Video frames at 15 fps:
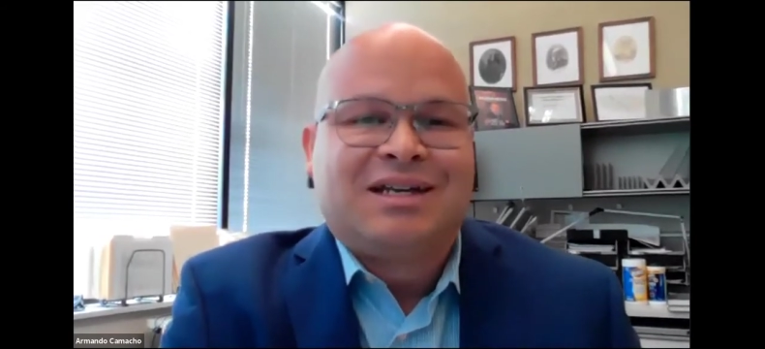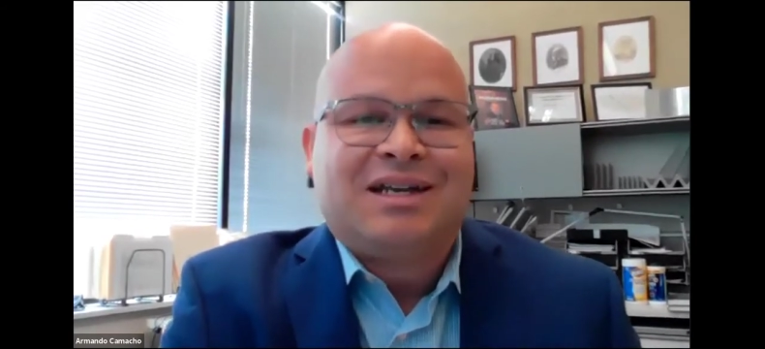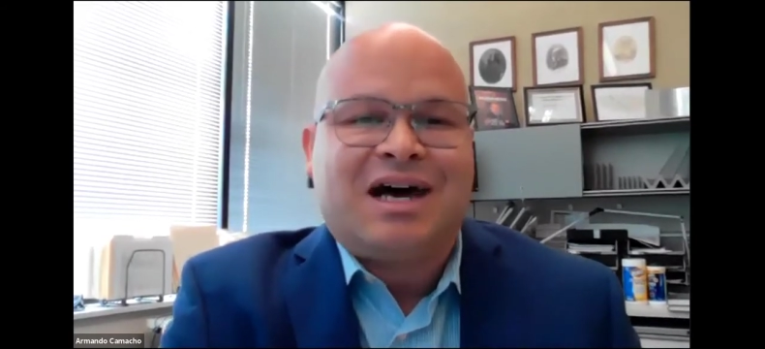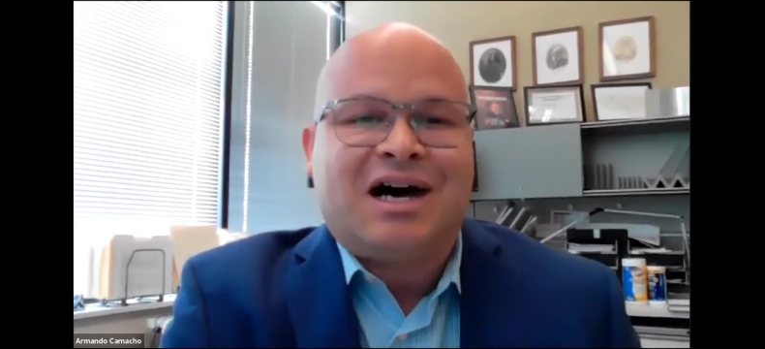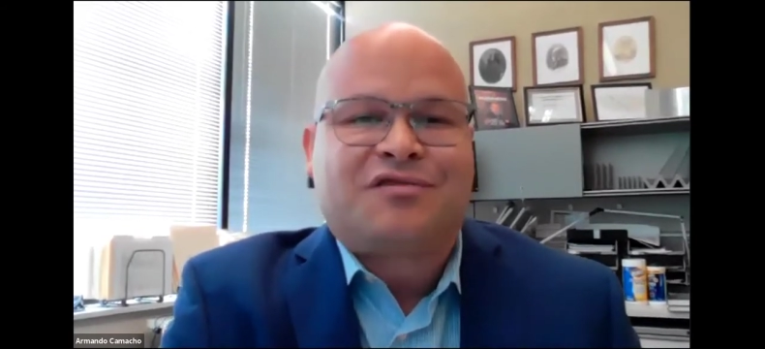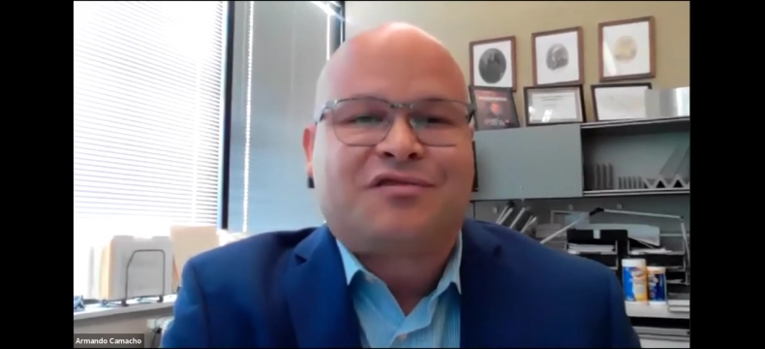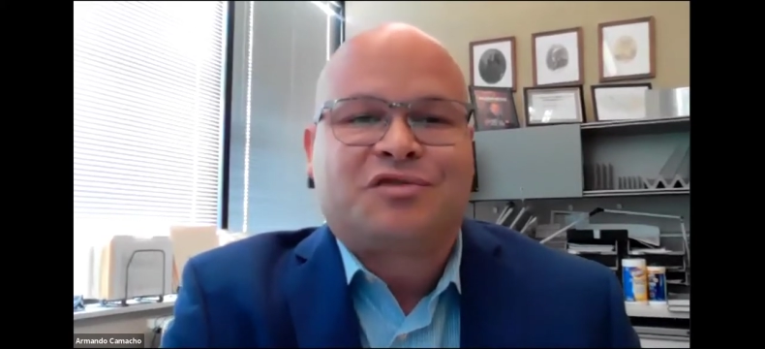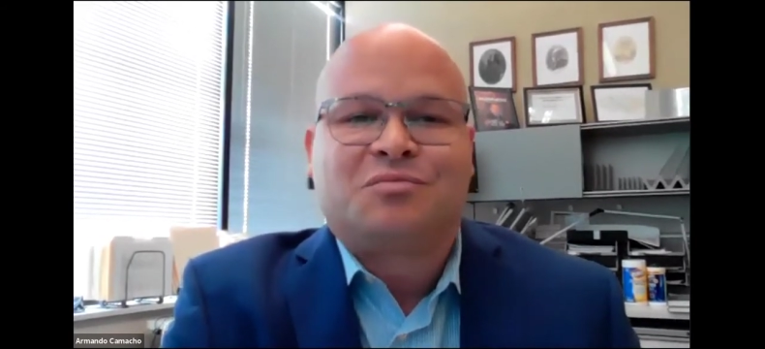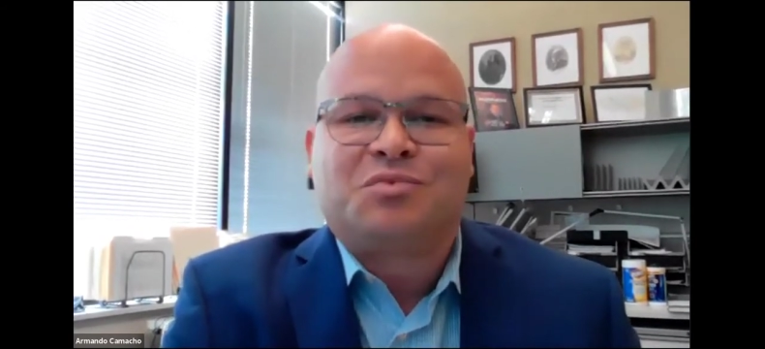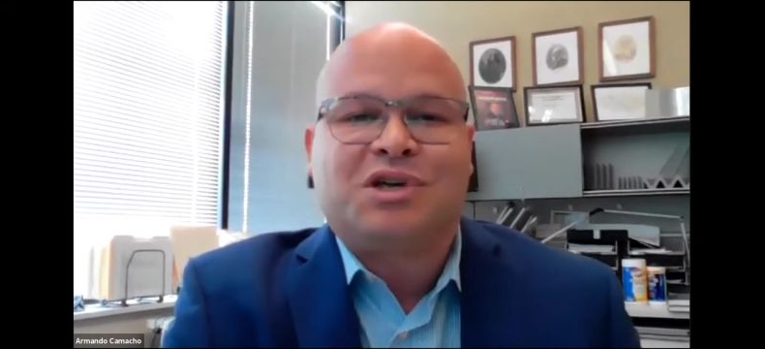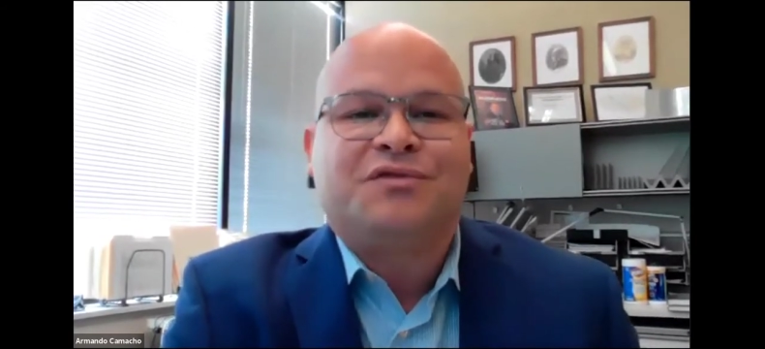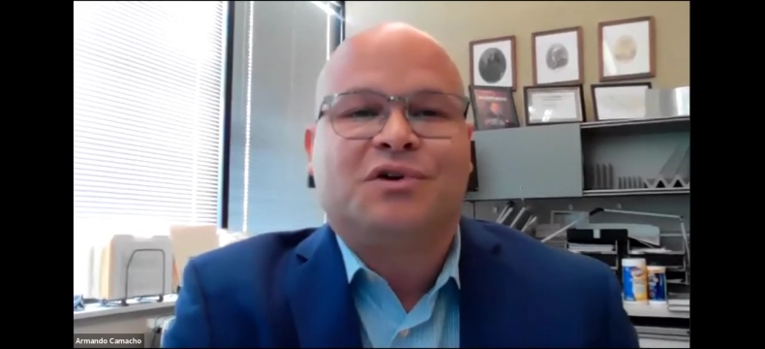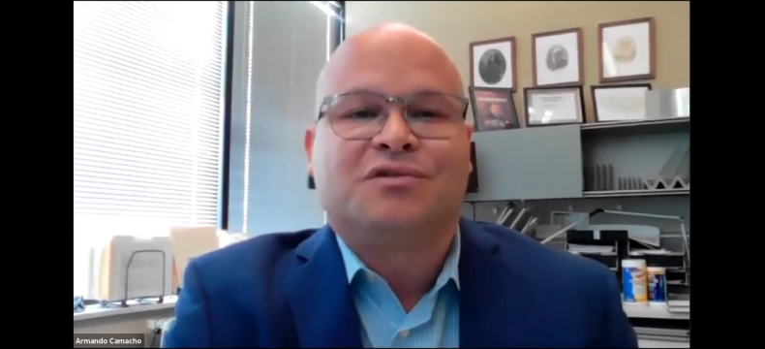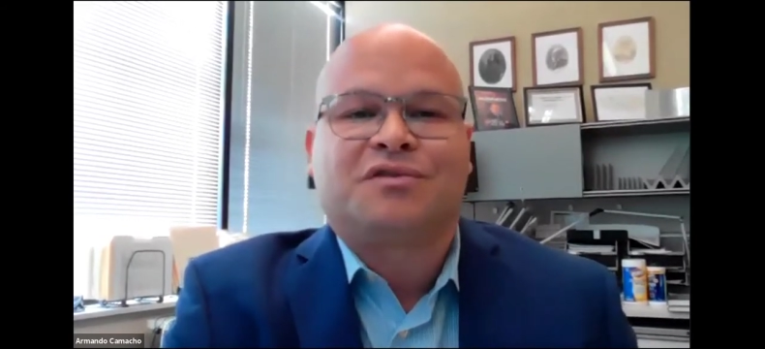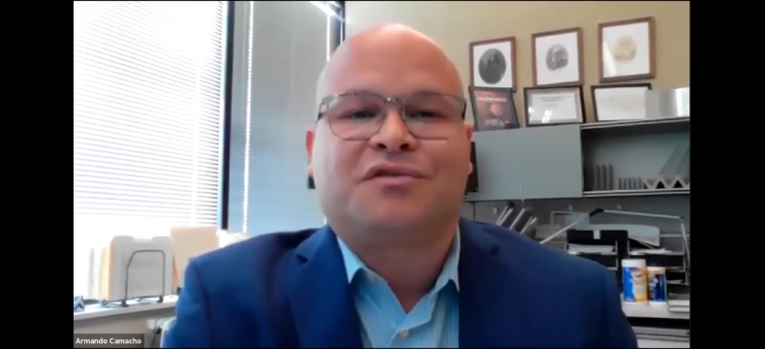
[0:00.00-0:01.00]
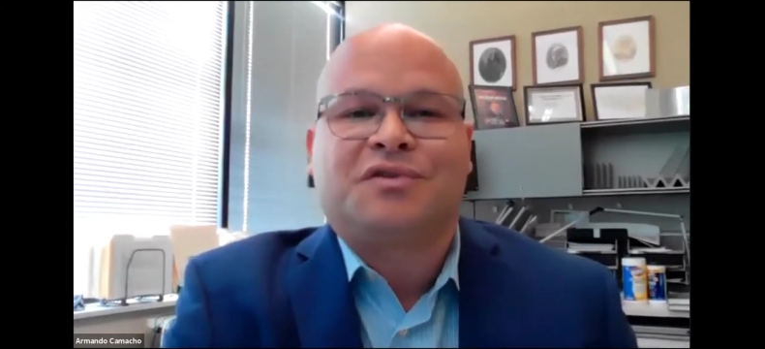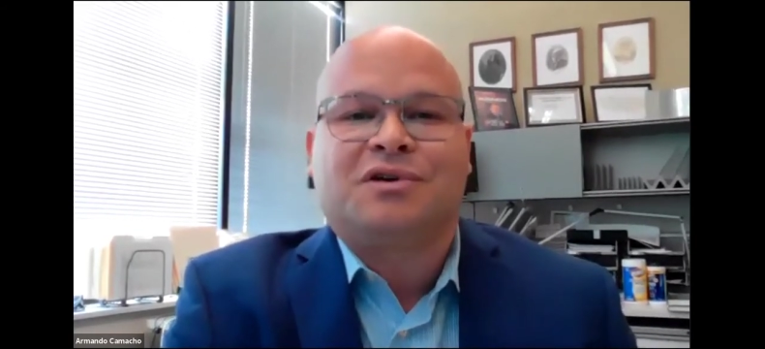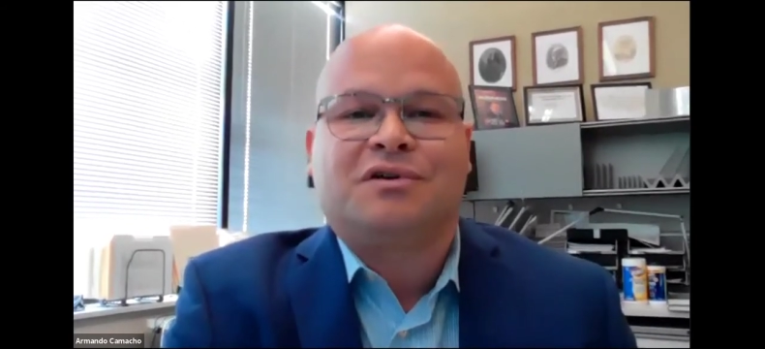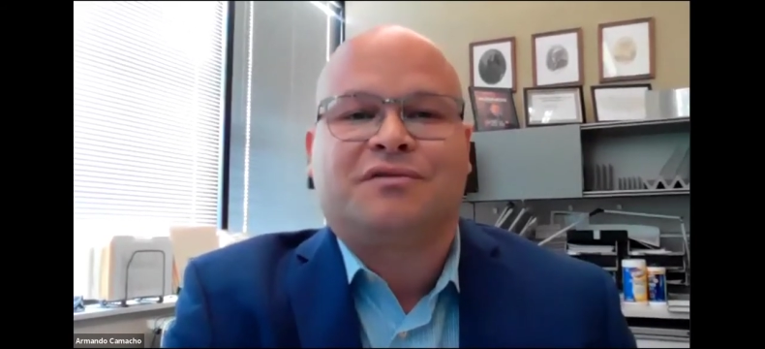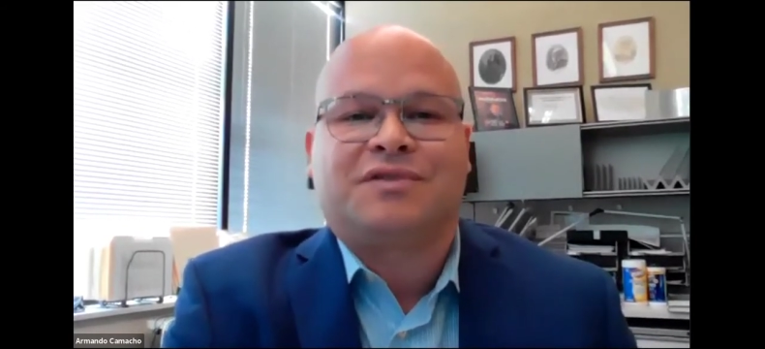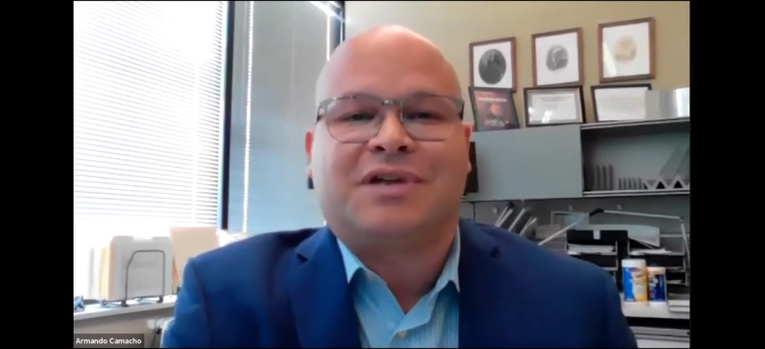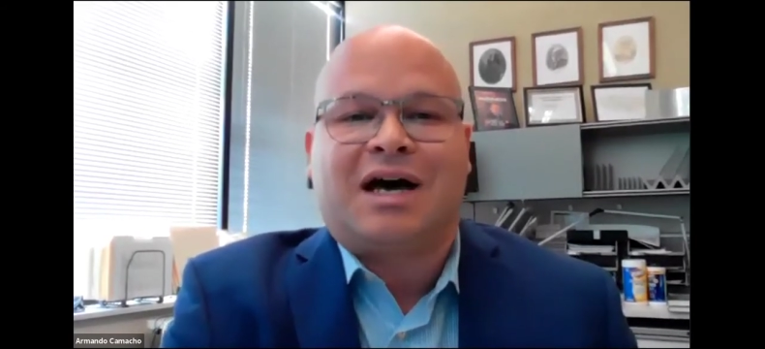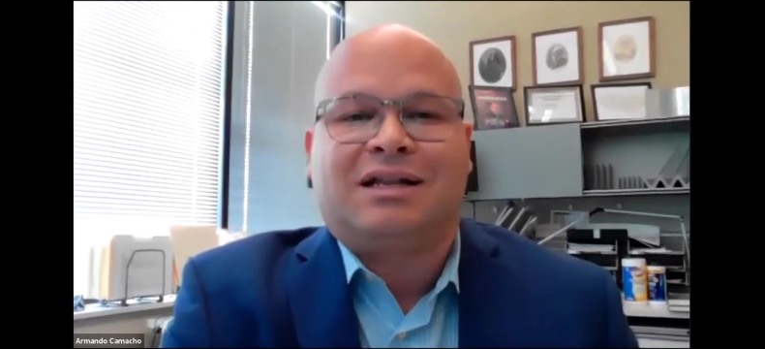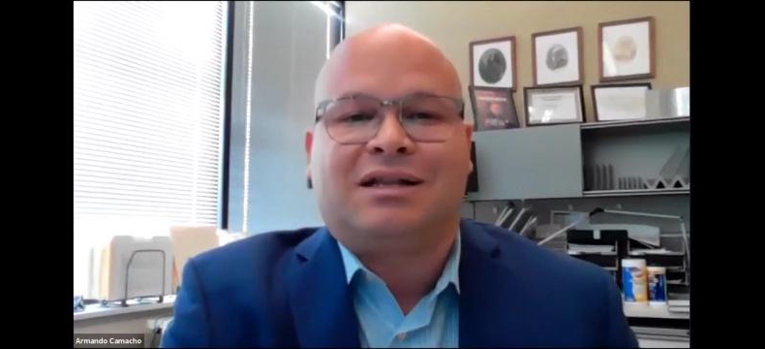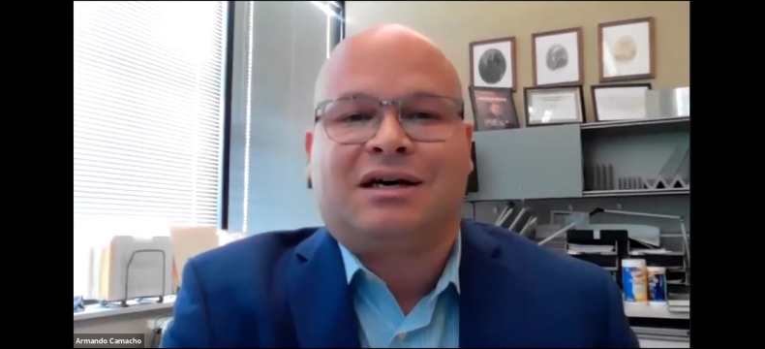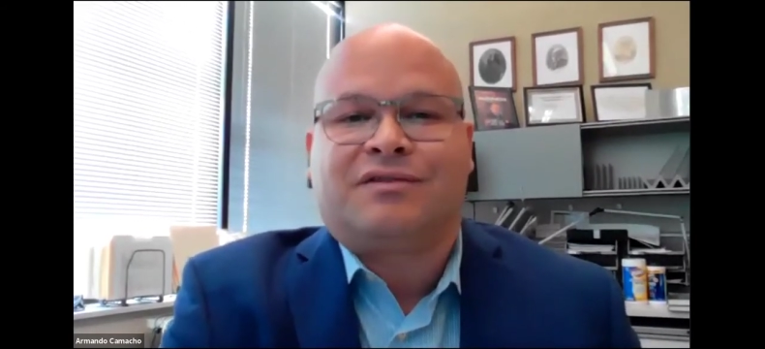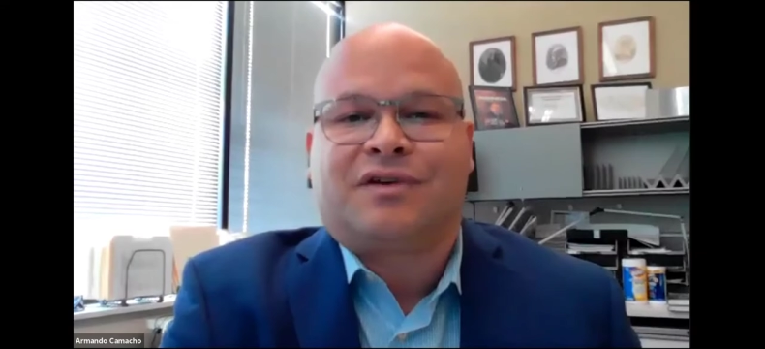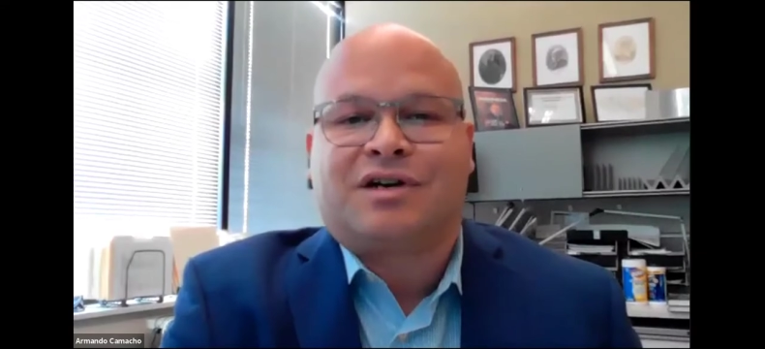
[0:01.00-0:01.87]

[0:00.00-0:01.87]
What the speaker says: Now for a brief overview of